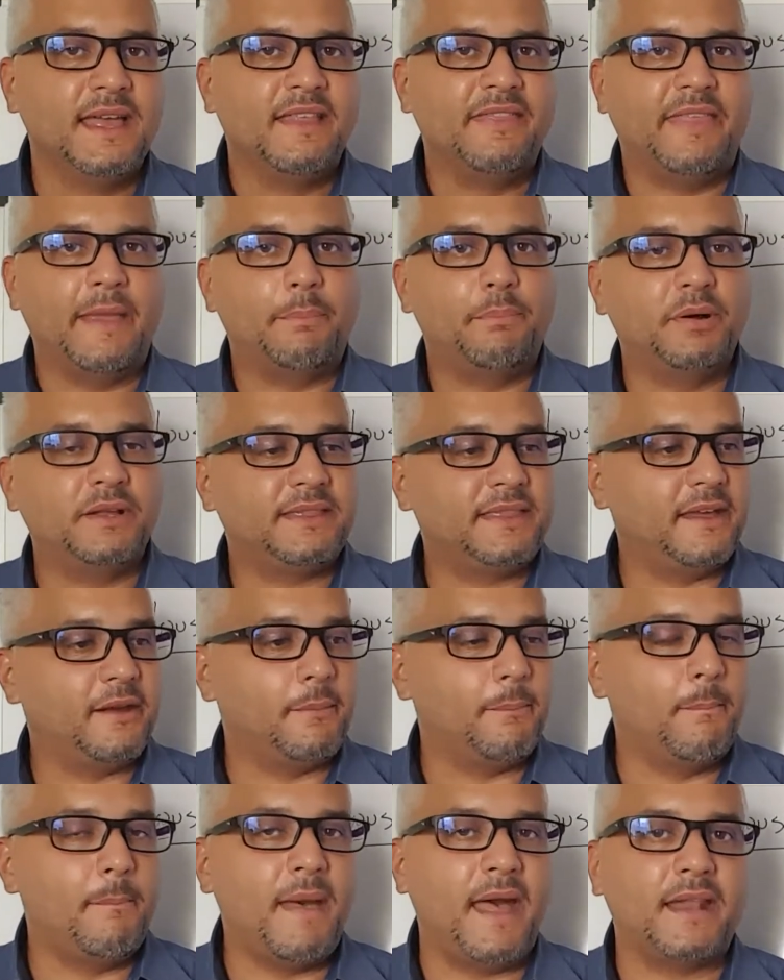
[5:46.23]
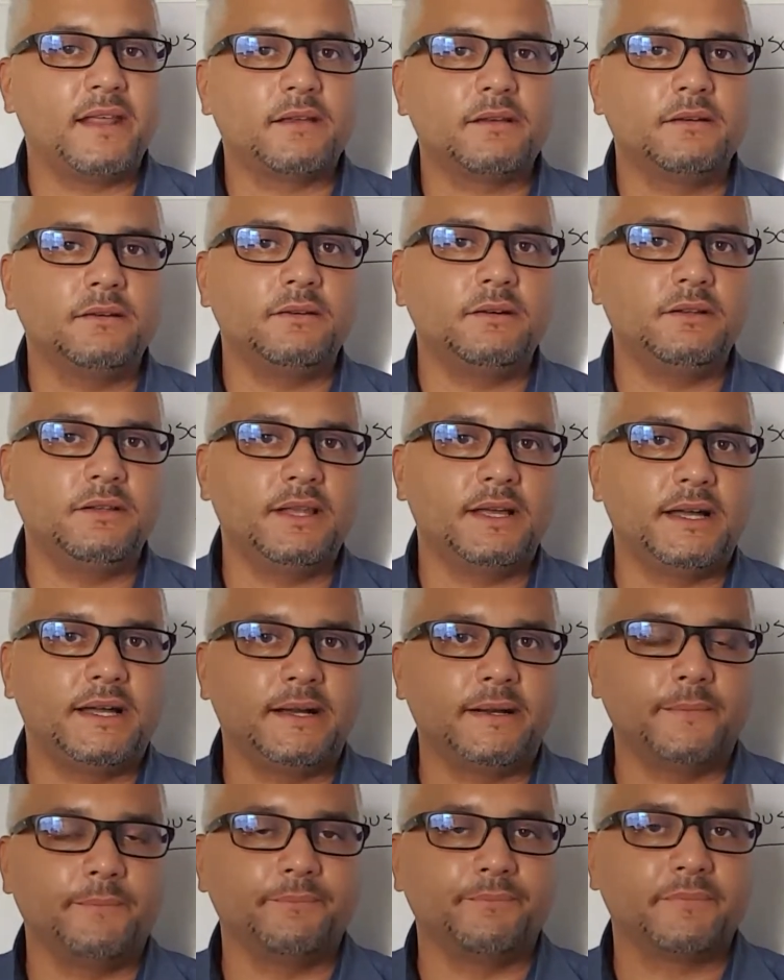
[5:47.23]
they put their
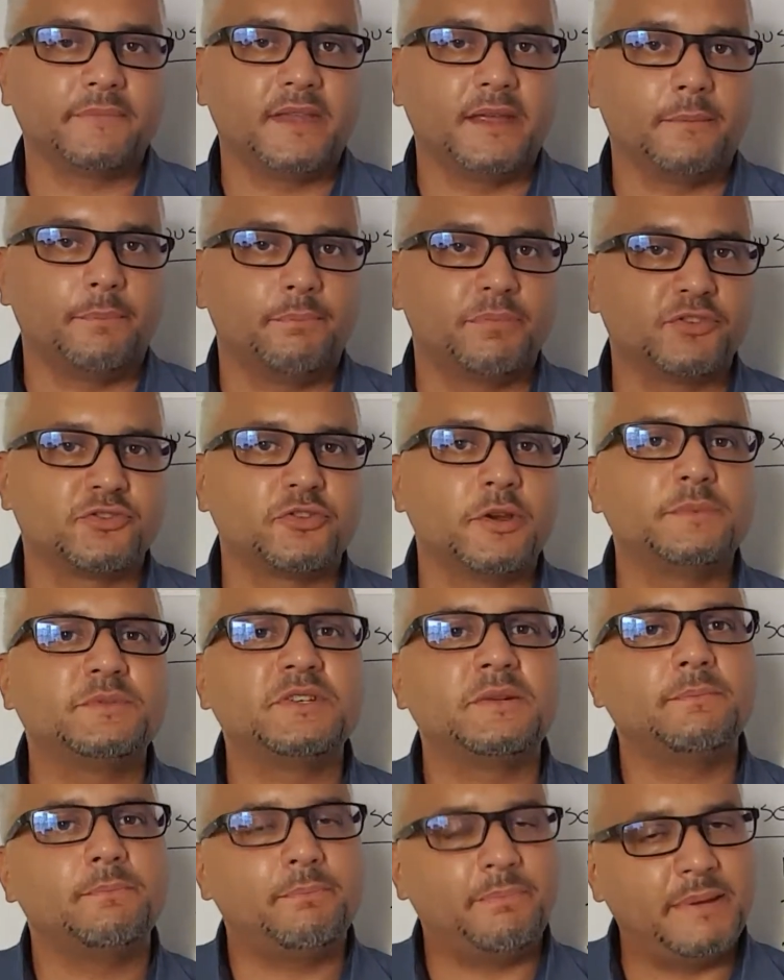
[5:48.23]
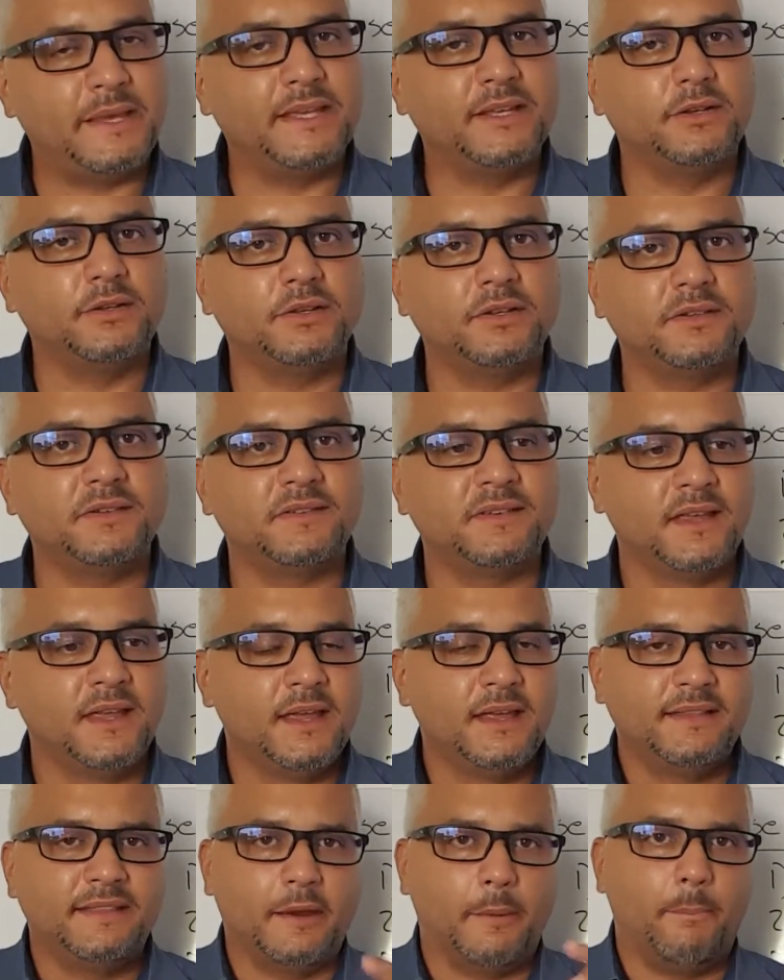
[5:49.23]
medical, their prescription pills,
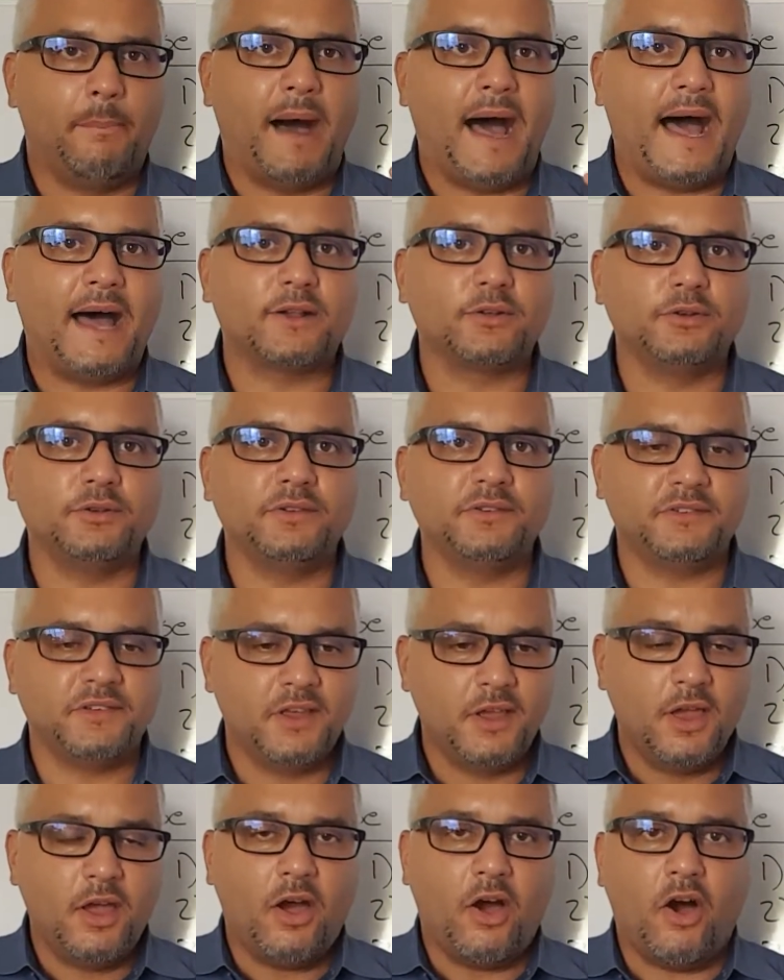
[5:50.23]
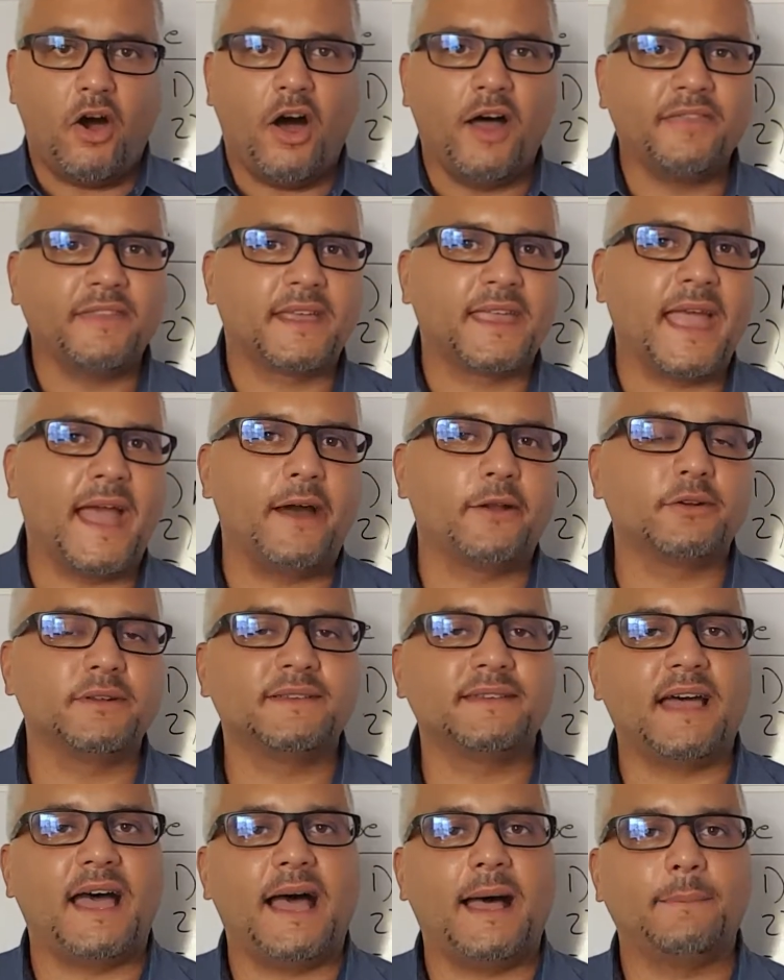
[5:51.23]
their bottles on the
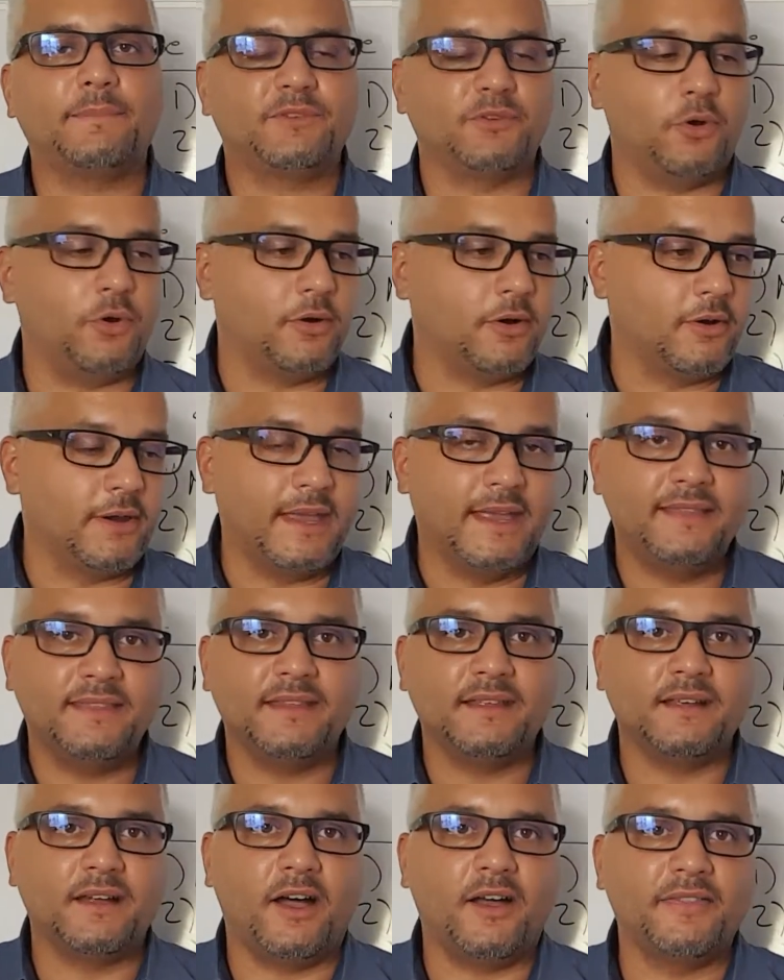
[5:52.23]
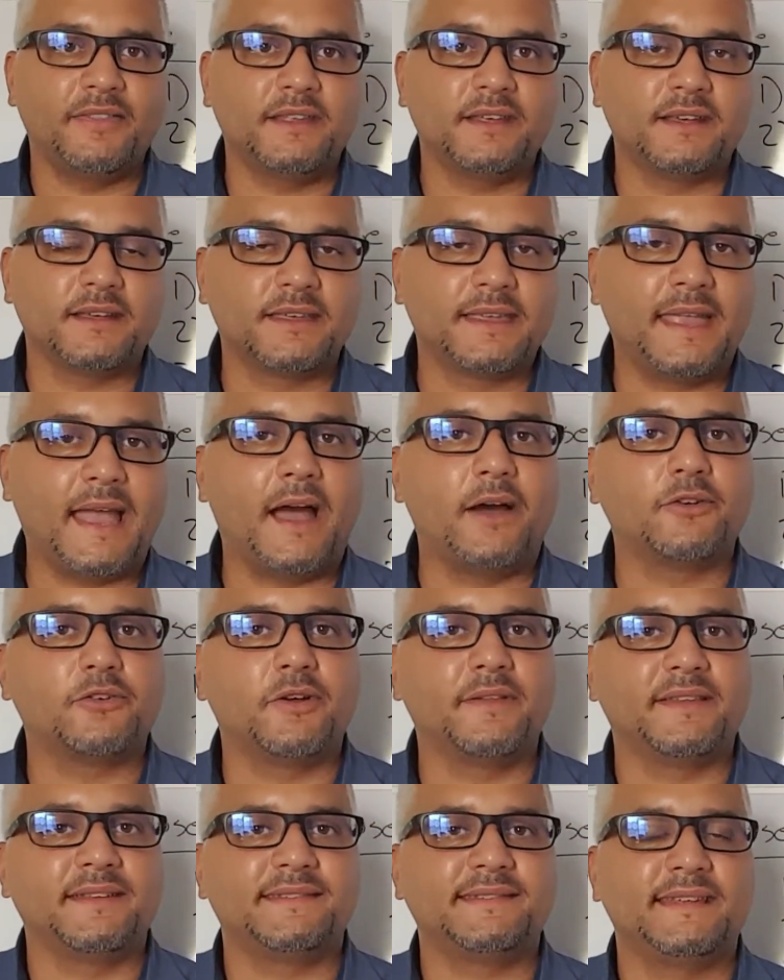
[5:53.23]
countertops or on the counter
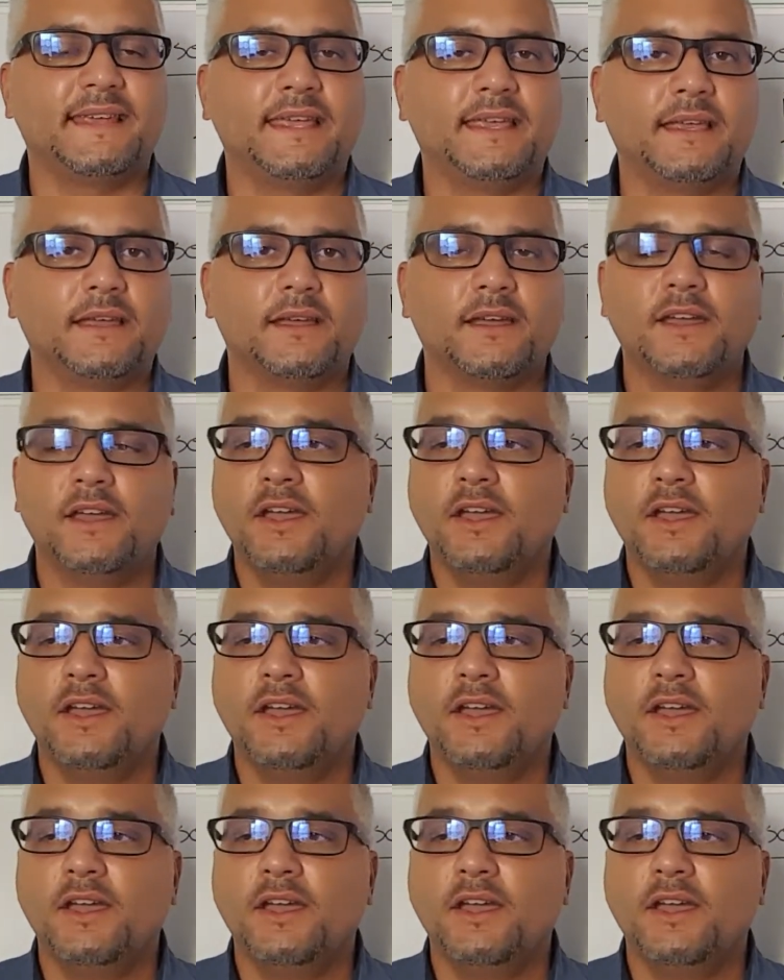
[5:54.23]
on the sink